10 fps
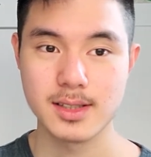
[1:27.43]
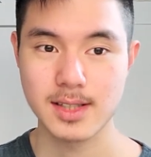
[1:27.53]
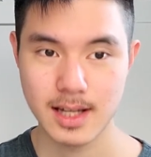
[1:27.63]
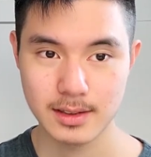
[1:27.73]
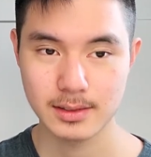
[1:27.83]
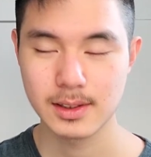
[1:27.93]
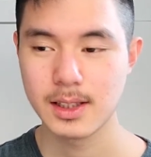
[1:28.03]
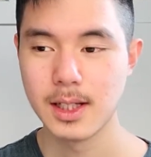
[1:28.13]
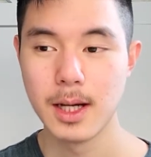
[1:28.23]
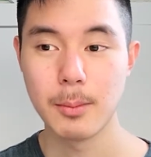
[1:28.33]
as hell,
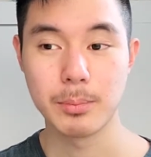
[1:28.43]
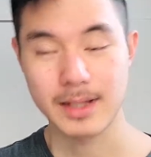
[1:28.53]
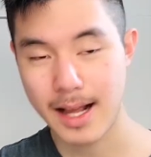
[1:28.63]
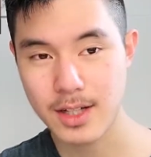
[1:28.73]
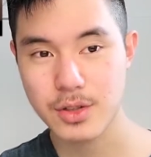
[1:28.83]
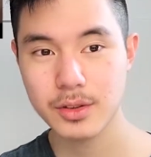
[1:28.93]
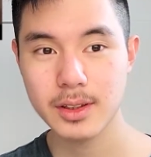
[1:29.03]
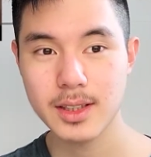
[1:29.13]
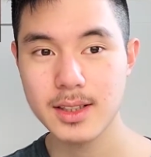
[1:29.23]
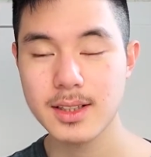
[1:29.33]
but
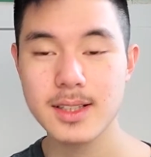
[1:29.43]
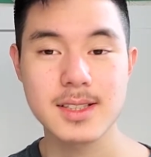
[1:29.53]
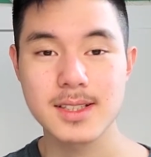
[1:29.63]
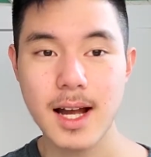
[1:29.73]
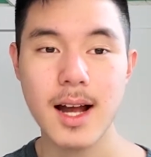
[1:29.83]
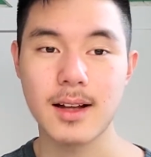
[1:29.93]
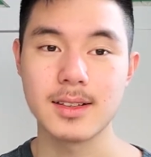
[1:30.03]
actually it's not.